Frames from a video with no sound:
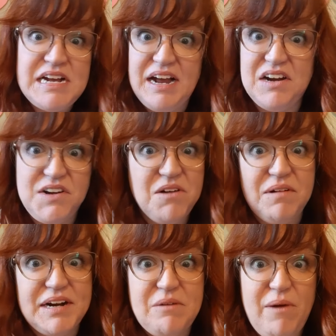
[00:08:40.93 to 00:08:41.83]
I don't know
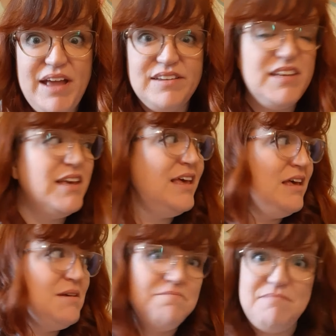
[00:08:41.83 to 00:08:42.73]
where it went.
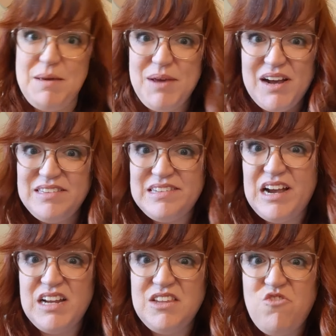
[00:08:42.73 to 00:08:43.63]
Maybe it got
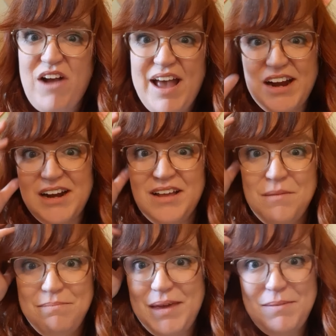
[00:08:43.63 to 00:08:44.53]
stuck in the dryer.
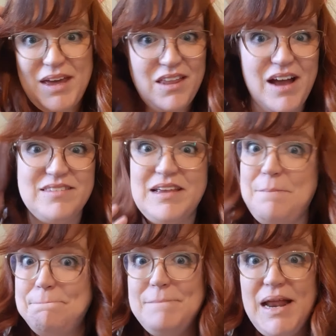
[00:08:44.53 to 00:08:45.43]
Maybe I lost
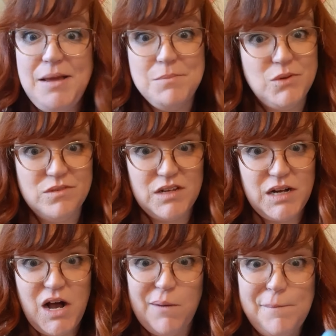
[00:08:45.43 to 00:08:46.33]
it many moons
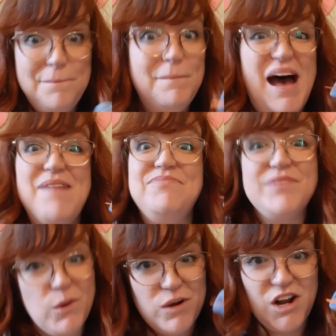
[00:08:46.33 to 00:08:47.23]
ago. But
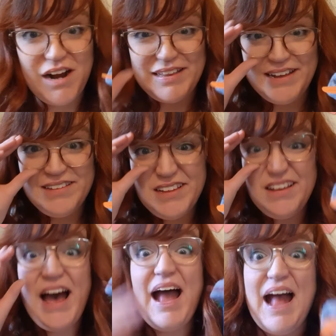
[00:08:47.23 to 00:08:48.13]
regardless,
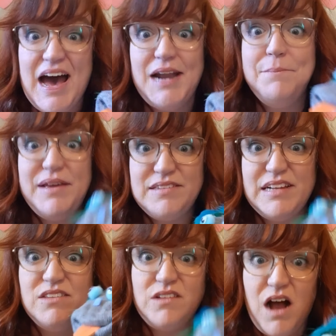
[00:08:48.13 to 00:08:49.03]
I had a
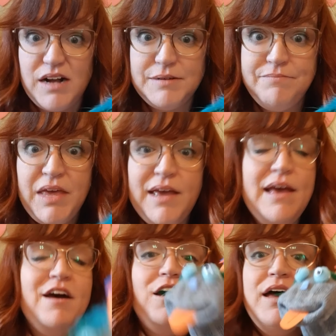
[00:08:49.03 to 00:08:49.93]
missing sock.
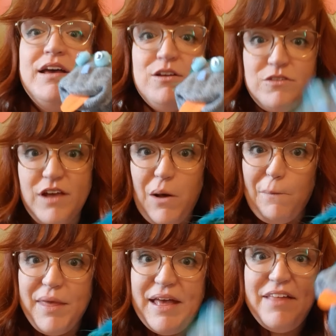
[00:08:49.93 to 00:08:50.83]
So
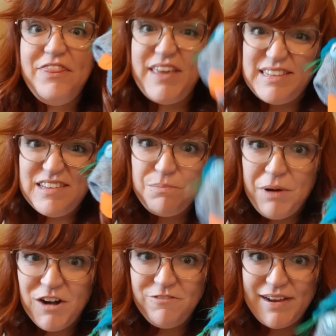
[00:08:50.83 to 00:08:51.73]
this is
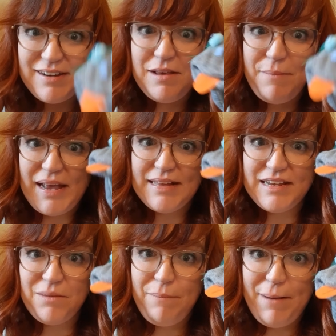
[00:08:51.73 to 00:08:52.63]
perfect to make a
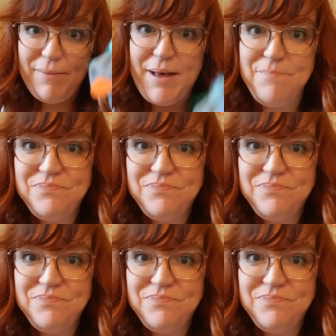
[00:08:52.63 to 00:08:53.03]
little puppet.